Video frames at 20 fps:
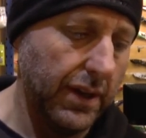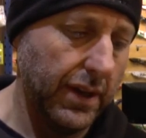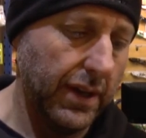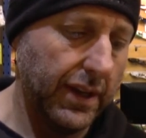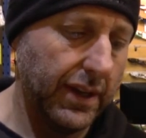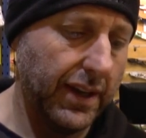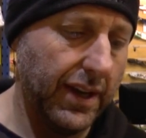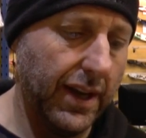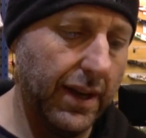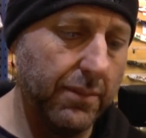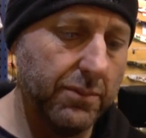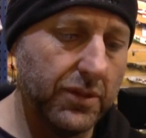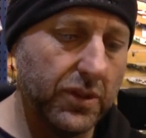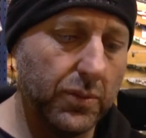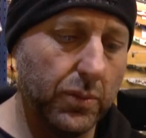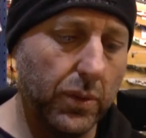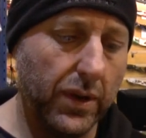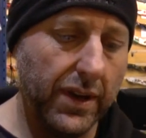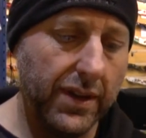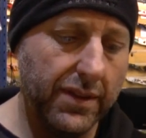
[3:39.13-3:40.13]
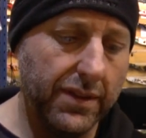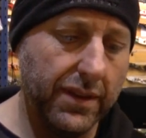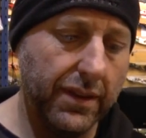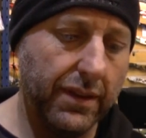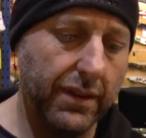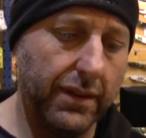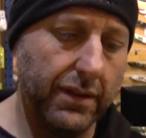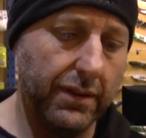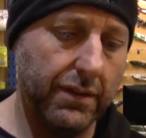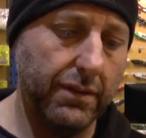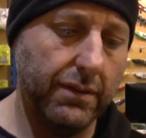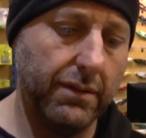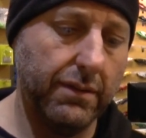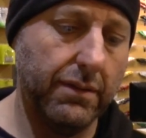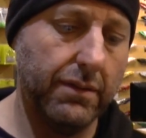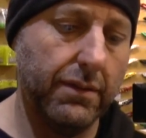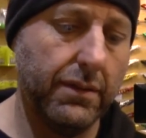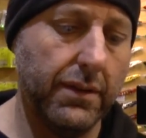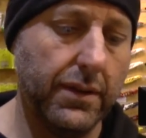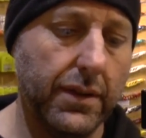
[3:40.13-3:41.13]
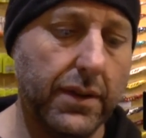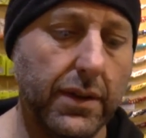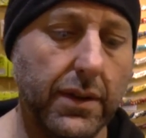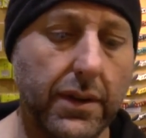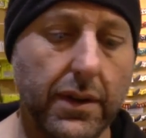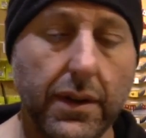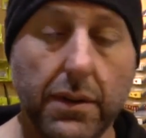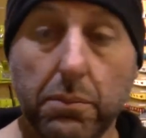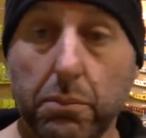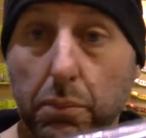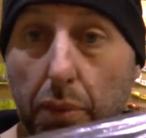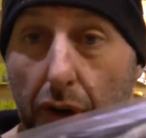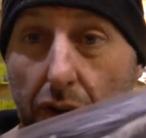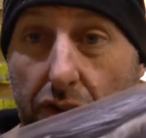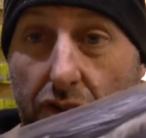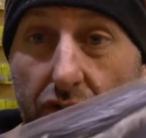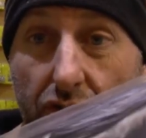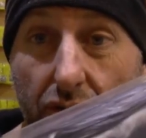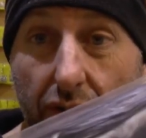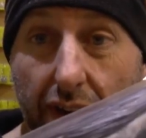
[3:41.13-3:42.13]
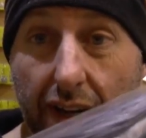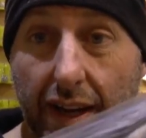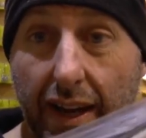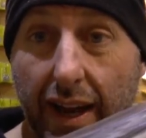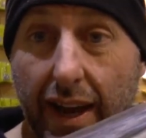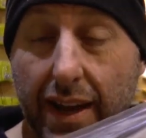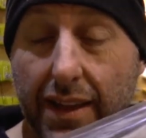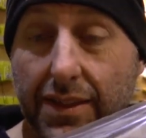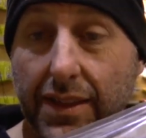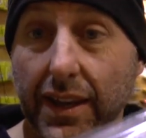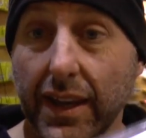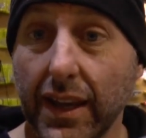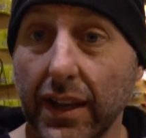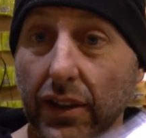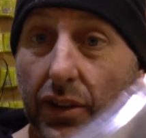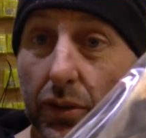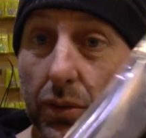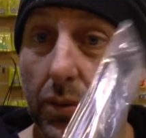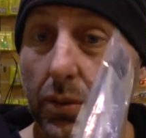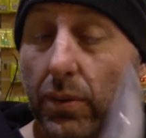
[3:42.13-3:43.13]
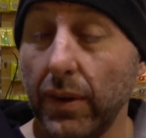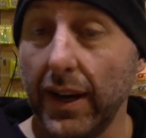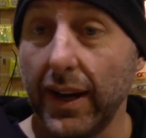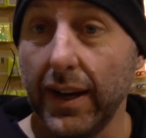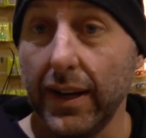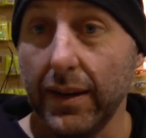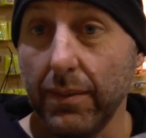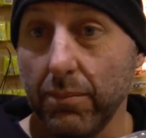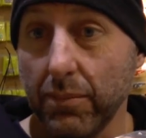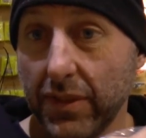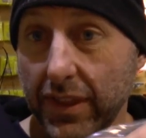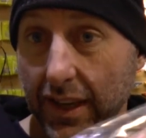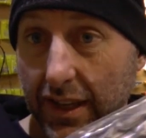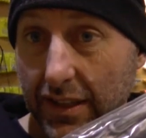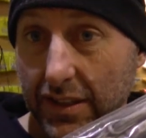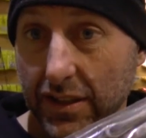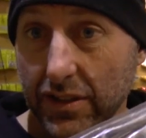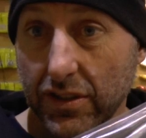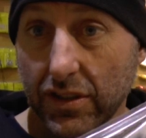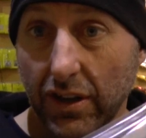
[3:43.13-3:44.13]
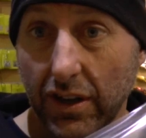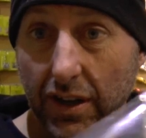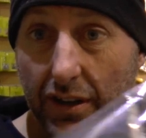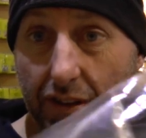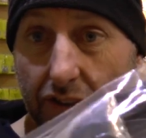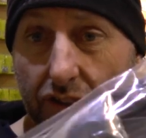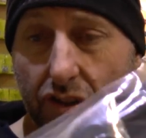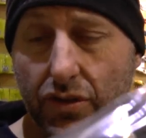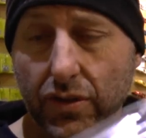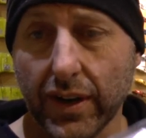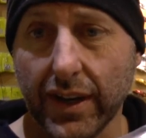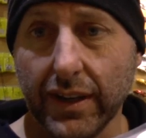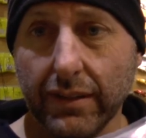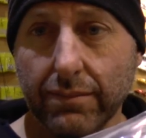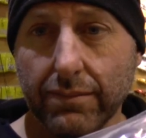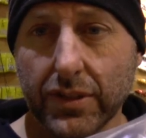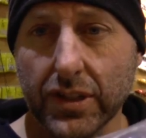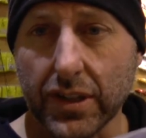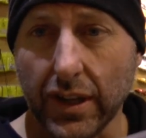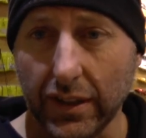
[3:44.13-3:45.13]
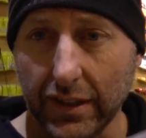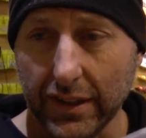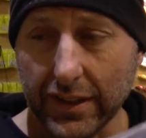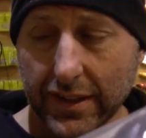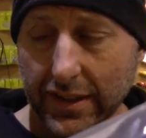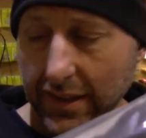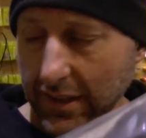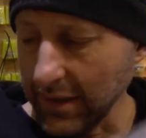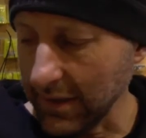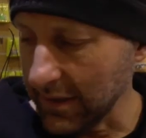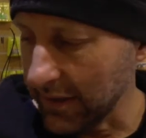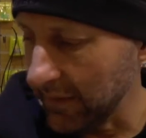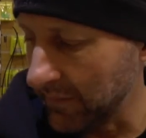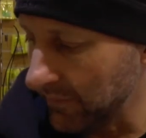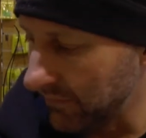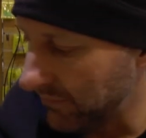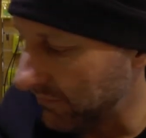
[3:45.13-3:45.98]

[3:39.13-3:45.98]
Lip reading: It comes with bowstring and the little things to tie on the string, silencers.